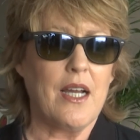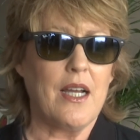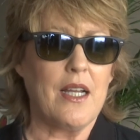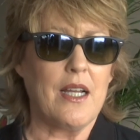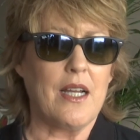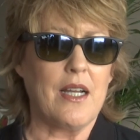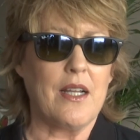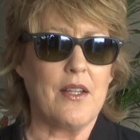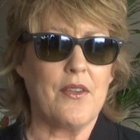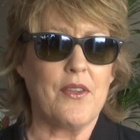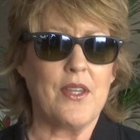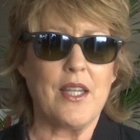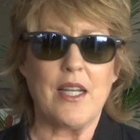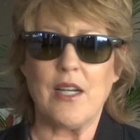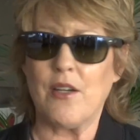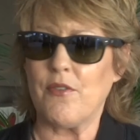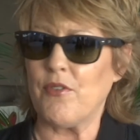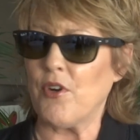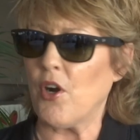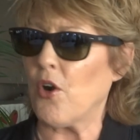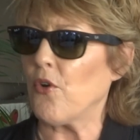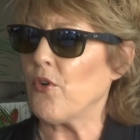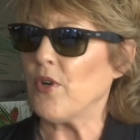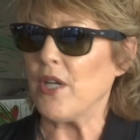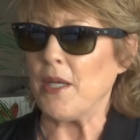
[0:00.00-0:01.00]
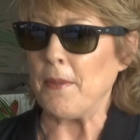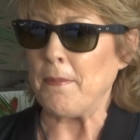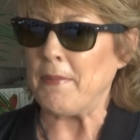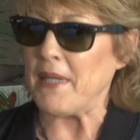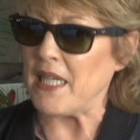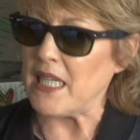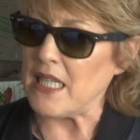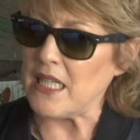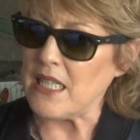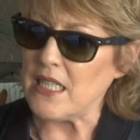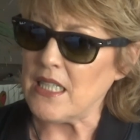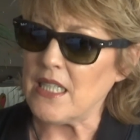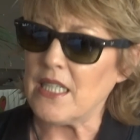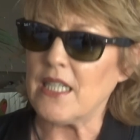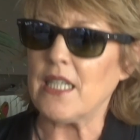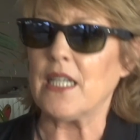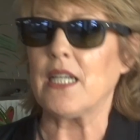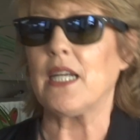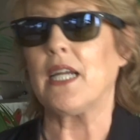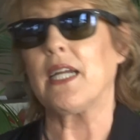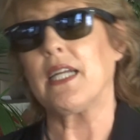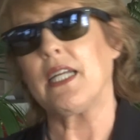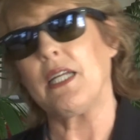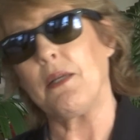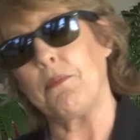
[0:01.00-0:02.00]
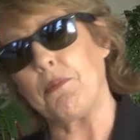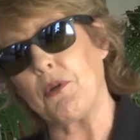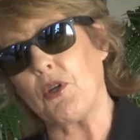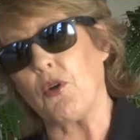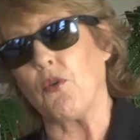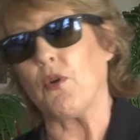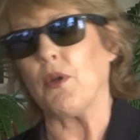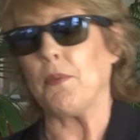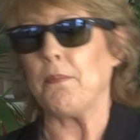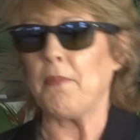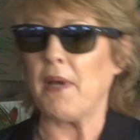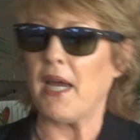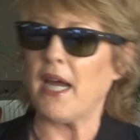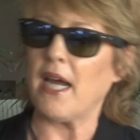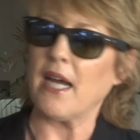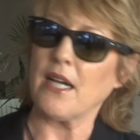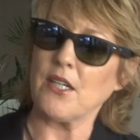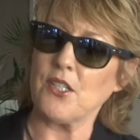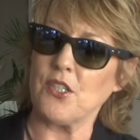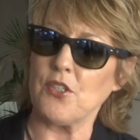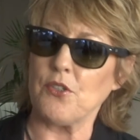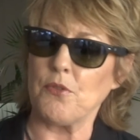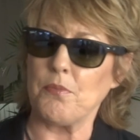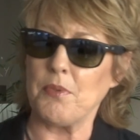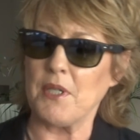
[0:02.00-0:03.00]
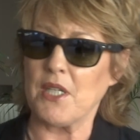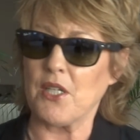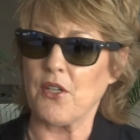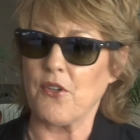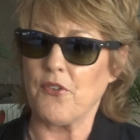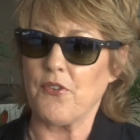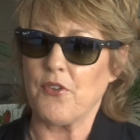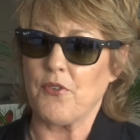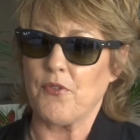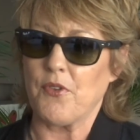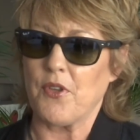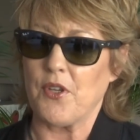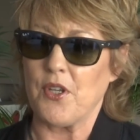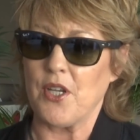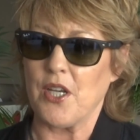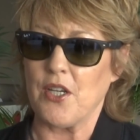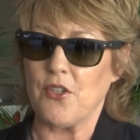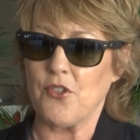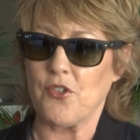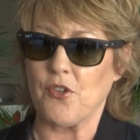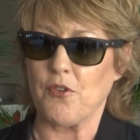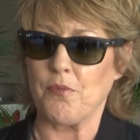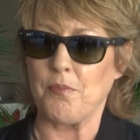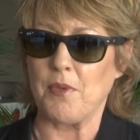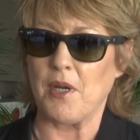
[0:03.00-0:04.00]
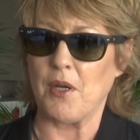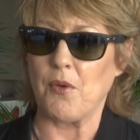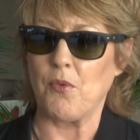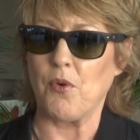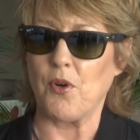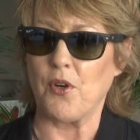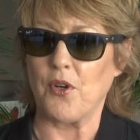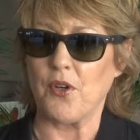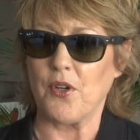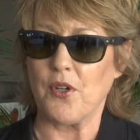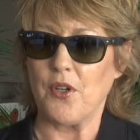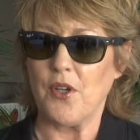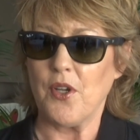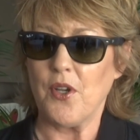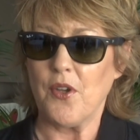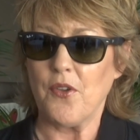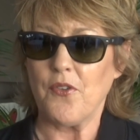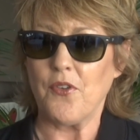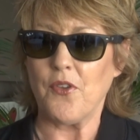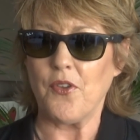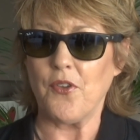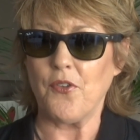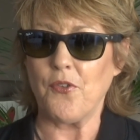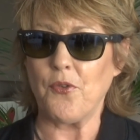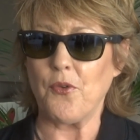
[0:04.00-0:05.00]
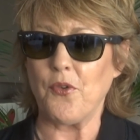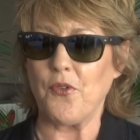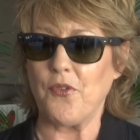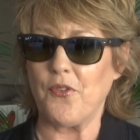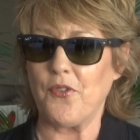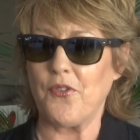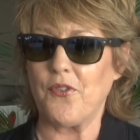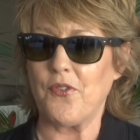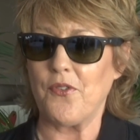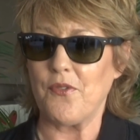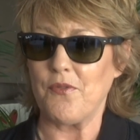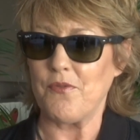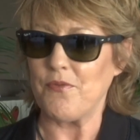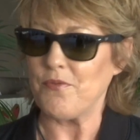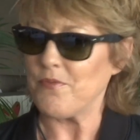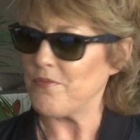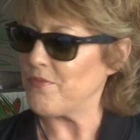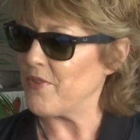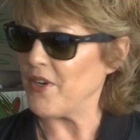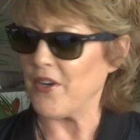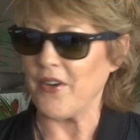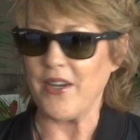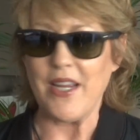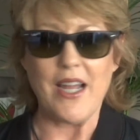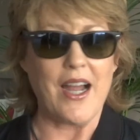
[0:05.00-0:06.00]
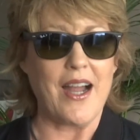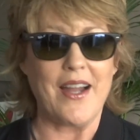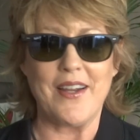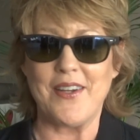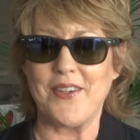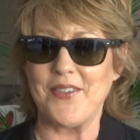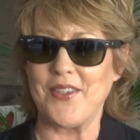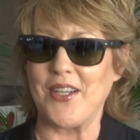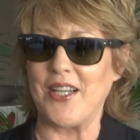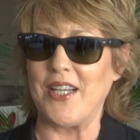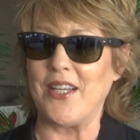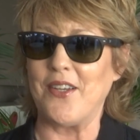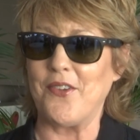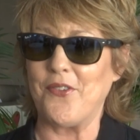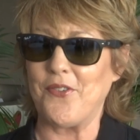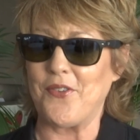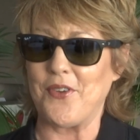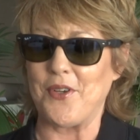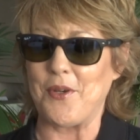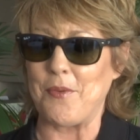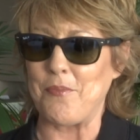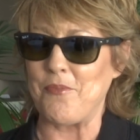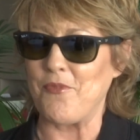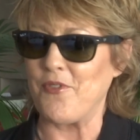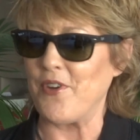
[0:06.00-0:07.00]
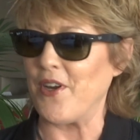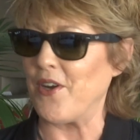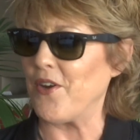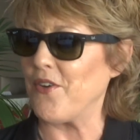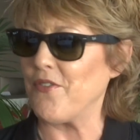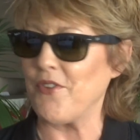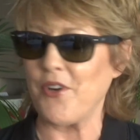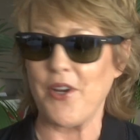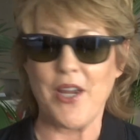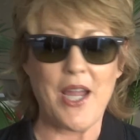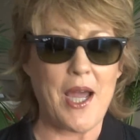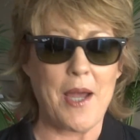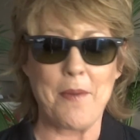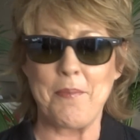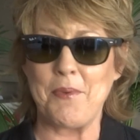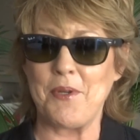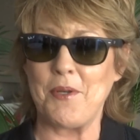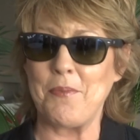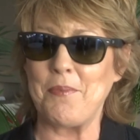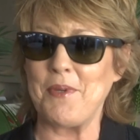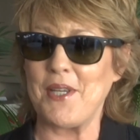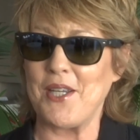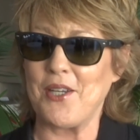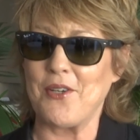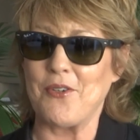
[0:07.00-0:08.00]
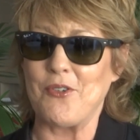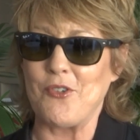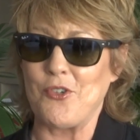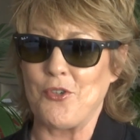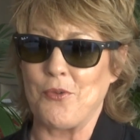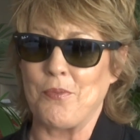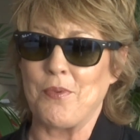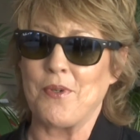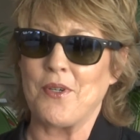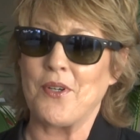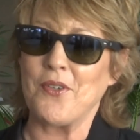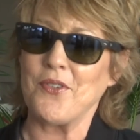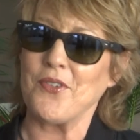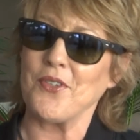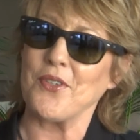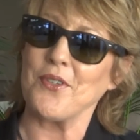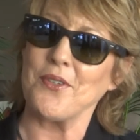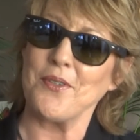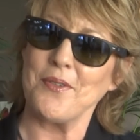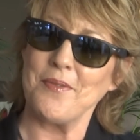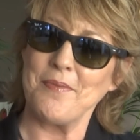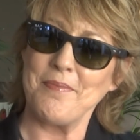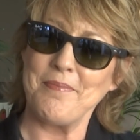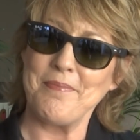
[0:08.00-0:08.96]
Uh, that I've already been and I keep going back to because of the nature of my work. So this is very high on the list, and I'm very, very happy to be here in Gibraltar.